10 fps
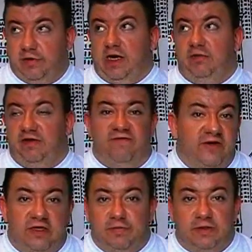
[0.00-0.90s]
probably
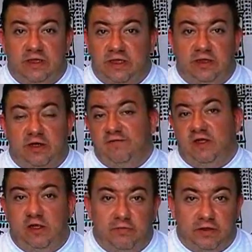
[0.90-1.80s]
50% of the
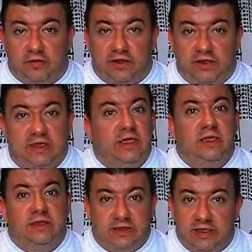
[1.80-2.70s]
humanoids
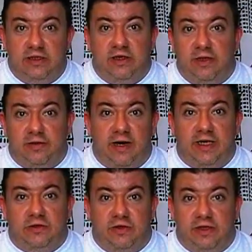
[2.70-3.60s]
sitting on their
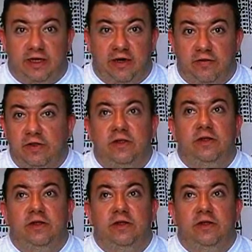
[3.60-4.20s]
ass right now